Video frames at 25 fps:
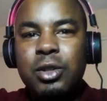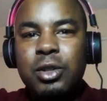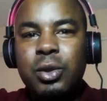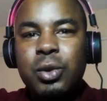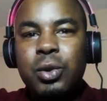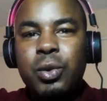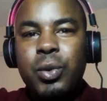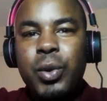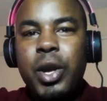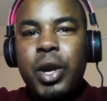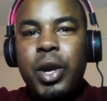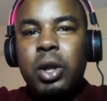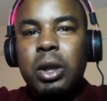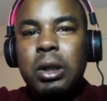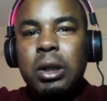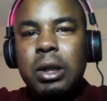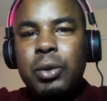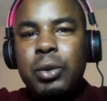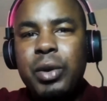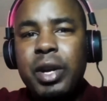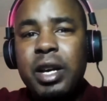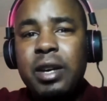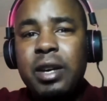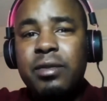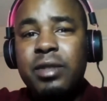So we all
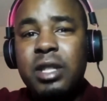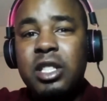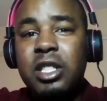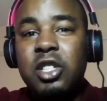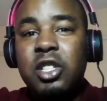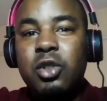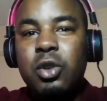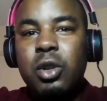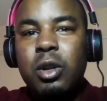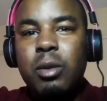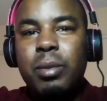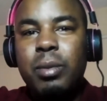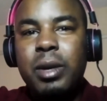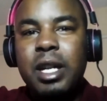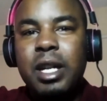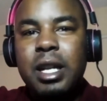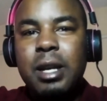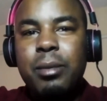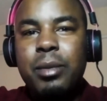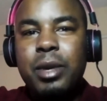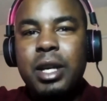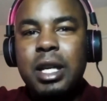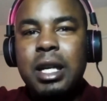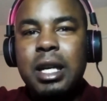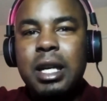know we have the general
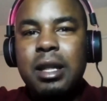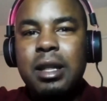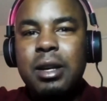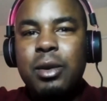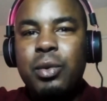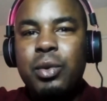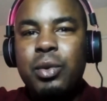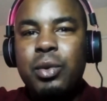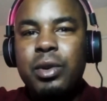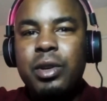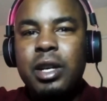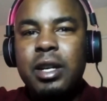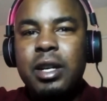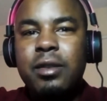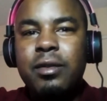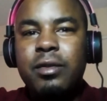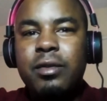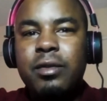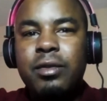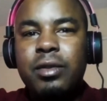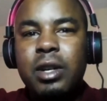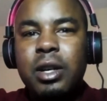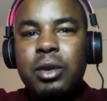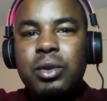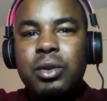pandemic. I think we
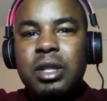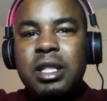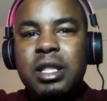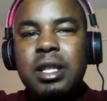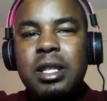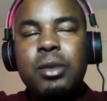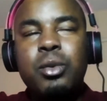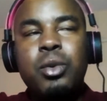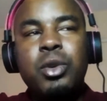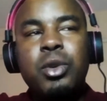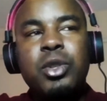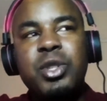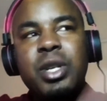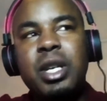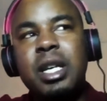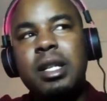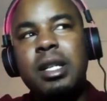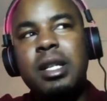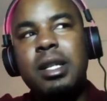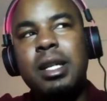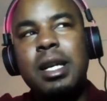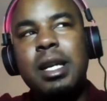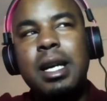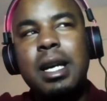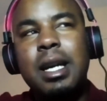have, I would say, what we
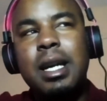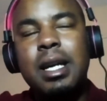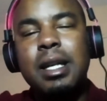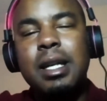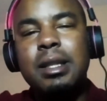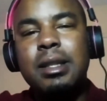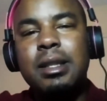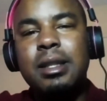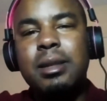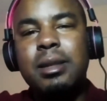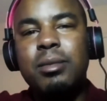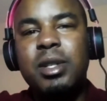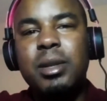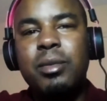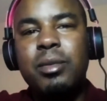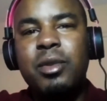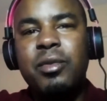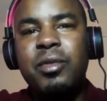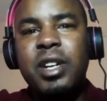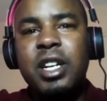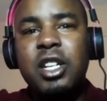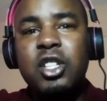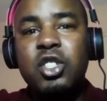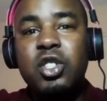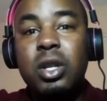had again, sometimes
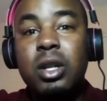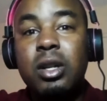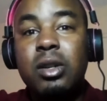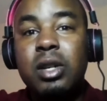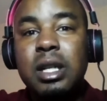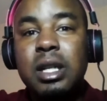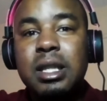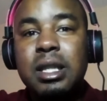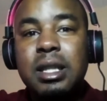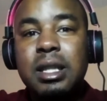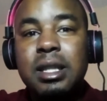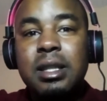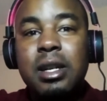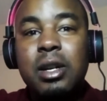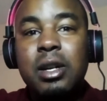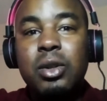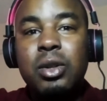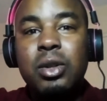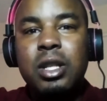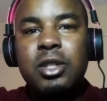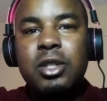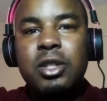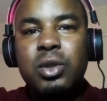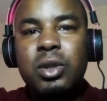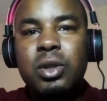the financial crisis
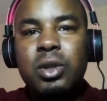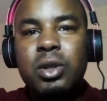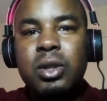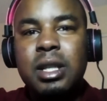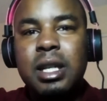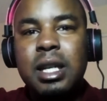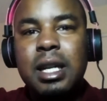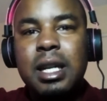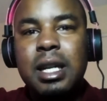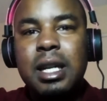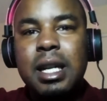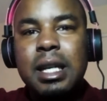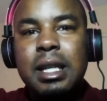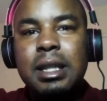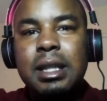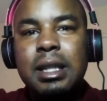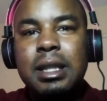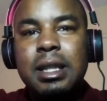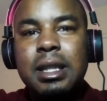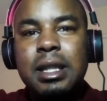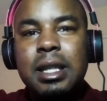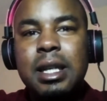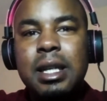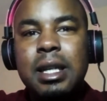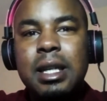around the
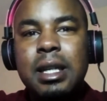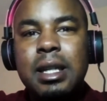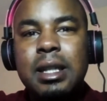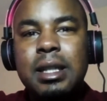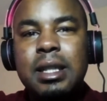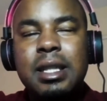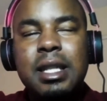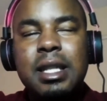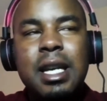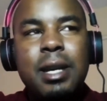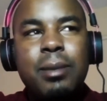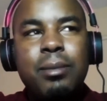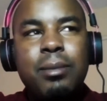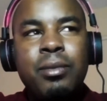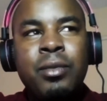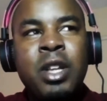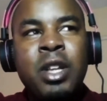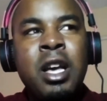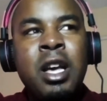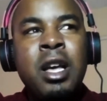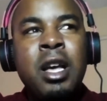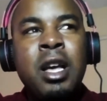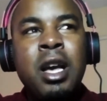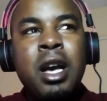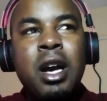2008 time. I
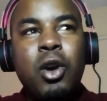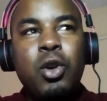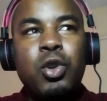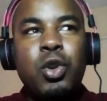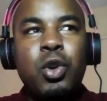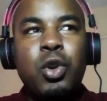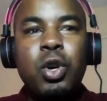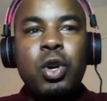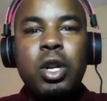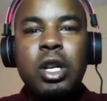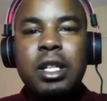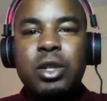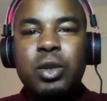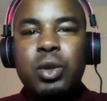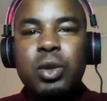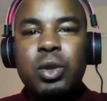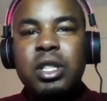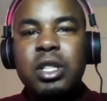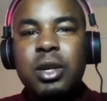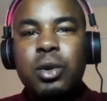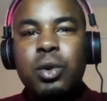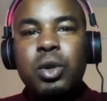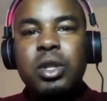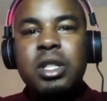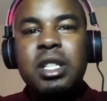would call it,
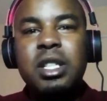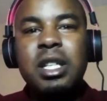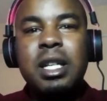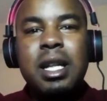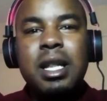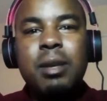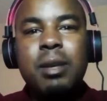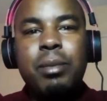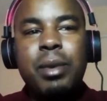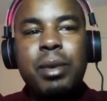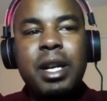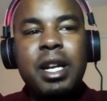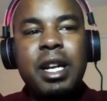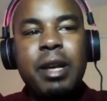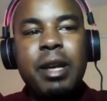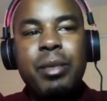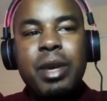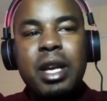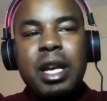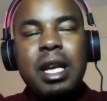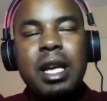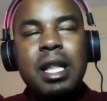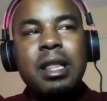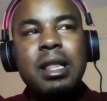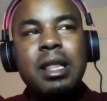quote unquote, another pandemic.